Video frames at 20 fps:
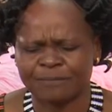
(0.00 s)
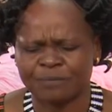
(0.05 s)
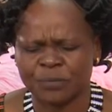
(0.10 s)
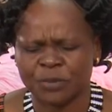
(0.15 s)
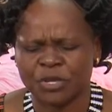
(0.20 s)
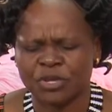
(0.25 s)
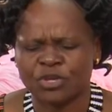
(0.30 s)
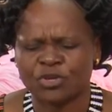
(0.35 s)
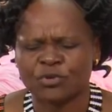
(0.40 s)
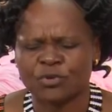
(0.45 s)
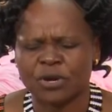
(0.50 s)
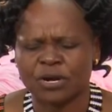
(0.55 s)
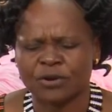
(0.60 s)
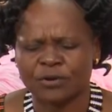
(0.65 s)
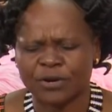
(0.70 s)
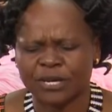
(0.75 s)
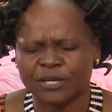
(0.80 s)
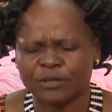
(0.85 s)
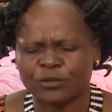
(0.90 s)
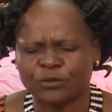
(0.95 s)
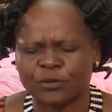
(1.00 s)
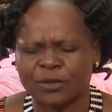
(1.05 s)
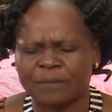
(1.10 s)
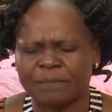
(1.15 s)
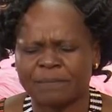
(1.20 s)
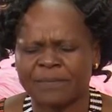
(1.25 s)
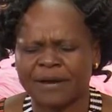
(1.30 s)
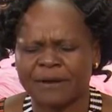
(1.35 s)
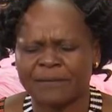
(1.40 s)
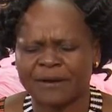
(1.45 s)
You are going to
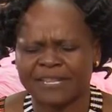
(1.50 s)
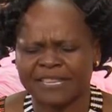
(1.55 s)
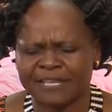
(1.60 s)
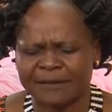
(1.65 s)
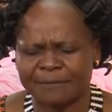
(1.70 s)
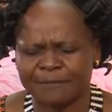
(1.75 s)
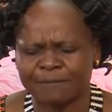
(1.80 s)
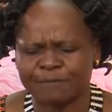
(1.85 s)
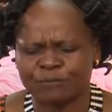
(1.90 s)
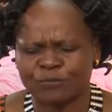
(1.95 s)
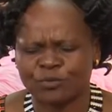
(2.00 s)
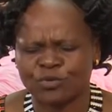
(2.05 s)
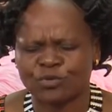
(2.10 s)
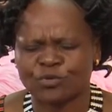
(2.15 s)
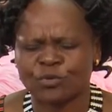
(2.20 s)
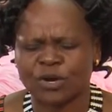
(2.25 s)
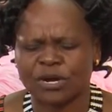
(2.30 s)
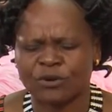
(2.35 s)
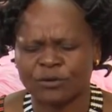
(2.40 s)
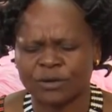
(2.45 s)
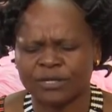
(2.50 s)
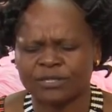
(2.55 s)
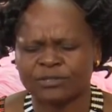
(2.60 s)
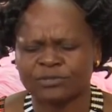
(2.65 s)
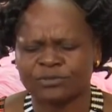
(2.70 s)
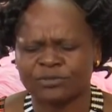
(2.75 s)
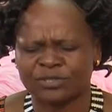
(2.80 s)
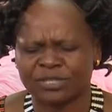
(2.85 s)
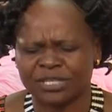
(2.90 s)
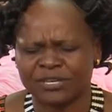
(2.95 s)
empower them. You are going to
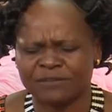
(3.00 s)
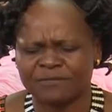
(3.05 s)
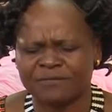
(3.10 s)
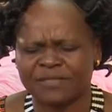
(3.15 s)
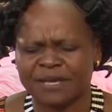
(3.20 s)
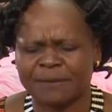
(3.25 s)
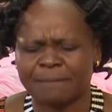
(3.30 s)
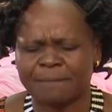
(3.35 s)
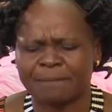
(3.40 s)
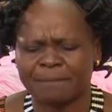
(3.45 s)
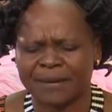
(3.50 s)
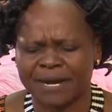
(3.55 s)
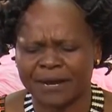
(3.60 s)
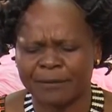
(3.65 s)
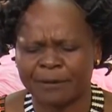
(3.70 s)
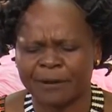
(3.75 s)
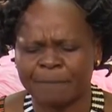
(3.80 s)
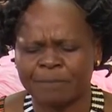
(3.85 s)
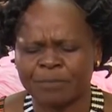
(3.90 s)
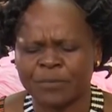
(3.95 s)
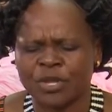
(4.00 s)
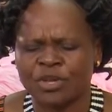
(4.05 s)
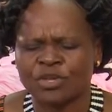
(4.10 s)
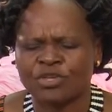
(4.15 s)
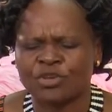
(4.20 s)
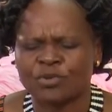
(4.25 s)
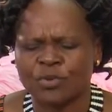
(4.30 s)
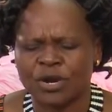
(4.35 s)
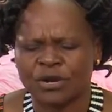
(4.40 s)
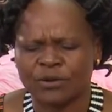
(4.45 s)
give them power. You
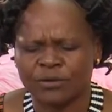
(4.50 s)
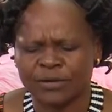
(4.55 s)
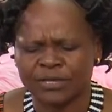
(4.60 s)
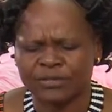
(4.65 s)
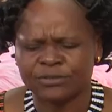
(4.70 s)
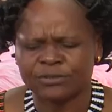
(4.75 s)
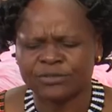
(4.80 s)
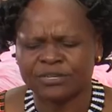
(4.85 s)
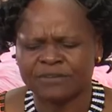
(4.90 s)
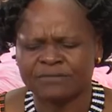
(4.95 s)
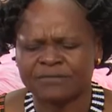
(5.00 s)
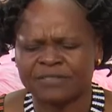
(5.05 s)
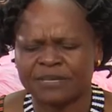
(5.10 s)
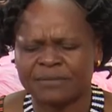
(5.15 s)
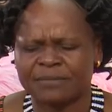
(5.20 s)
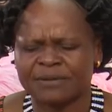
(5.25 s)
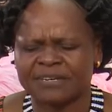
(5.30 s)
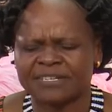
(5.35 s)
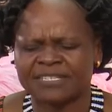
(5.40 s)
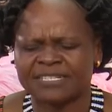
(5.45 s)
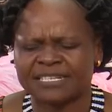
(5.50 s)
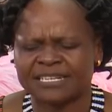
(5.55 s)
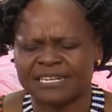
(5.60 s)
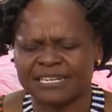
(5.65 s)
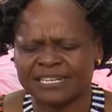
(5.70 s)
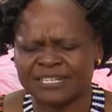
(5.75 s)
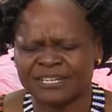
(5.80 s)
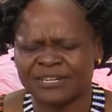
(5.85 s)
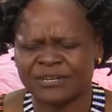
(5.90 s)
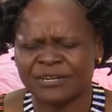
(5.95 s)
are going to give them
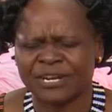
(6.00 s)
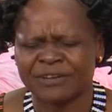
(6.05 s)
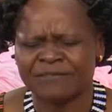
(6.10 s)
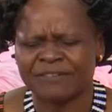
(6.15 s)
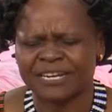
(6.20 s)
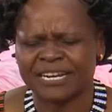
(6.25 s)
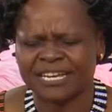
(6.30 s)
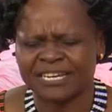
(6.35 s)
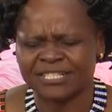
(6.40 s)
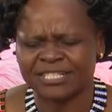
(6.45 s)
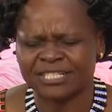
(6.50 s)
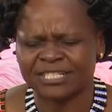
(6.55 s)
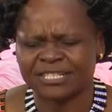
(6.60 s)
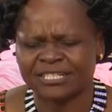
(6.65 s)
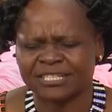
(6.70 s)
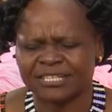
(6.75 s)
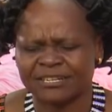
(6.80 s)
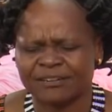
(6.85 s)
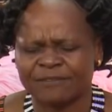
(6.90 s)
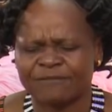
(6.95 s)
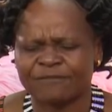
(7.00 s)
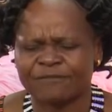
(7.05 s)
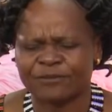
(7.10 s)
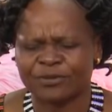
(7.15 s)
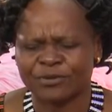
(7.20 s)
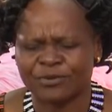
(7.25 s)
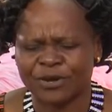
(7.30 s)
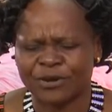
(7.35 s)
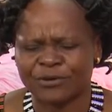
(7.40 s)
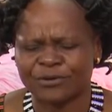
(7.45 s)
revelation for your
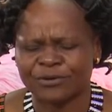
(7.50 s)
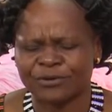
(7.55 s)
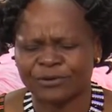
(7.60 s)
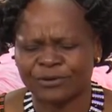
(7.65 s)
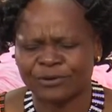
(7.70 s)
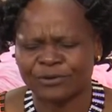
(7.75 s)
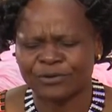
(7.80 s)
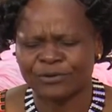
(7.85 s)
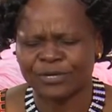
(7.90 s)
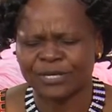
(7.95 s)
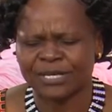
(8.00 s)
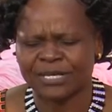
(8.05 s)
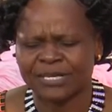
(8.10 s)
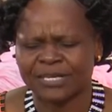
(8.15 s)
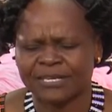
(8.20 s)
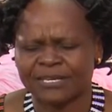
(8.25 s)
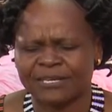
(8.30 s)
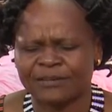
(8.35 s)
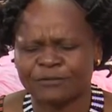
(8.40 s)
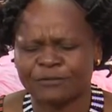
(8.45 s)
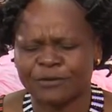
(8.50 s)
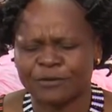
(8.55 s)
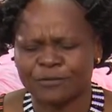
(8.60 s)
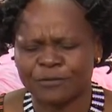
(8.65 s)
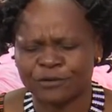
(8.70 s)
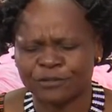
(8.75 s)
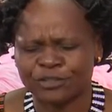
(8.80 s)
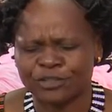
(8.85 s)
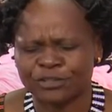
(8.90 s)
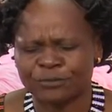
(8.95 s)
own glory. We
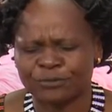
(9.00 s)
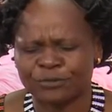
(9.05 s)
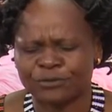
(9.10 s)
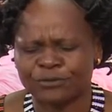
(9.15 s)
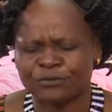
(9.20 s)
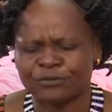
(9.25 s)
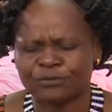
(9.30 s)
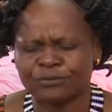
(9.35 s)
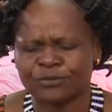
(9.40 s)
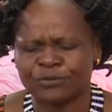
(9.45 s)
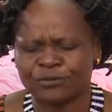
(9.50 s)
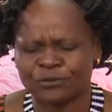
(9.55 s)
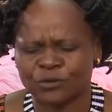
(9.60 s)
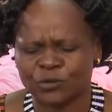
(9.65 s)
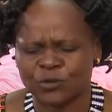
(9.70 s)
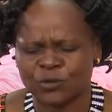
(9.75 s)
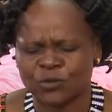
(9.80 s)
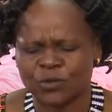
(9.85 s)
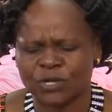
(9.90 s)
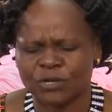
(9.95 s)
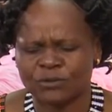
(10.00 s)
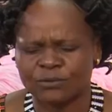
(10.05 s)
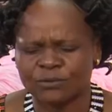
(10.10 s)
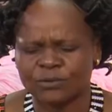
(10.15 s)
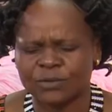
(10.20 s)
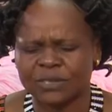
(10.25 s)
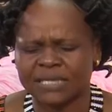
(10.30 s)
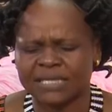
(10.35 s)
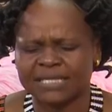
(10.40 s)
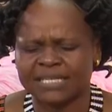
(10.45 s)
worship you because you are good.
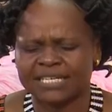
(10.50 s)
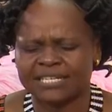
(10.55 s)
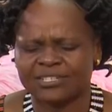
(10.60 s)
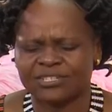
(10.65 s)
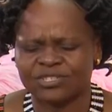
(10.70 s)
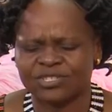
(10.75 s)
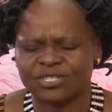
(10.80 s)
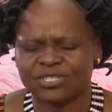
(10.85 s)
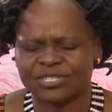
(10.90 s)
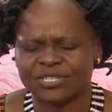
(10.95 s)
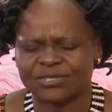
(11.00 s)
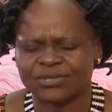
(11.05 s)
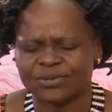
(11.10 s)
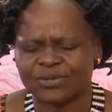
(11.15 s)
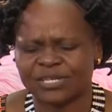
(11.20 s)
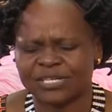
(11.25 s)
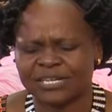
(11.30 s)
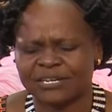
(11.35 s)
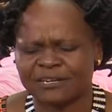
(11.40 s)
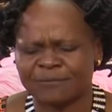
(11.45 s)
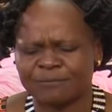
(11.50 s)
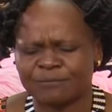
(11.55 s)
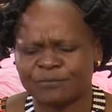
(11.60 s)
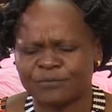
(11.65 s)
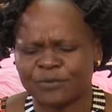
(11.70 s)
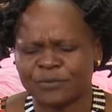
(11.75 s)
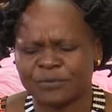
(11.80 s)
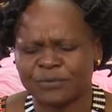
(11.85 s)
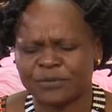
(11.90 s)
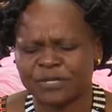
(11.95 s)
In Jesus' holy name,
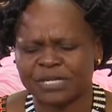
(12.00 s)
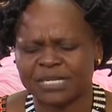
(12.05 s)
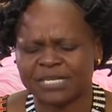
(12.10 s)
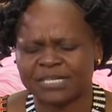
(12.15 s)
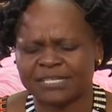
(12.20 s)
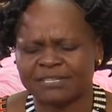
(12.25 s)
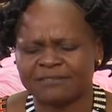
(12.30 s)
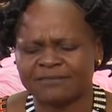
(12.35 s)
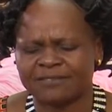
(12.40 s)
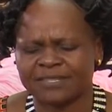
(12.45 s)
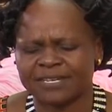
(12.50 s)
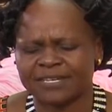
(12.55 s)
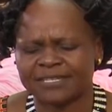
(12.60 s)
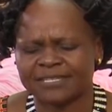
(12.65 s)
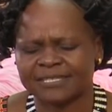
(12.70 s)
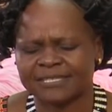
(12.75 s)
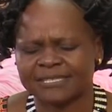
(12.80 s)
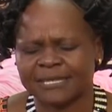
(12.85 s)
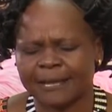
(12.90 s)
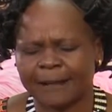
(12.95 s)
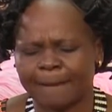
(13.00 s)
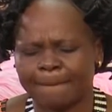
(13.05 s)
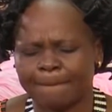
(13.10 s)
we pray and give thanks.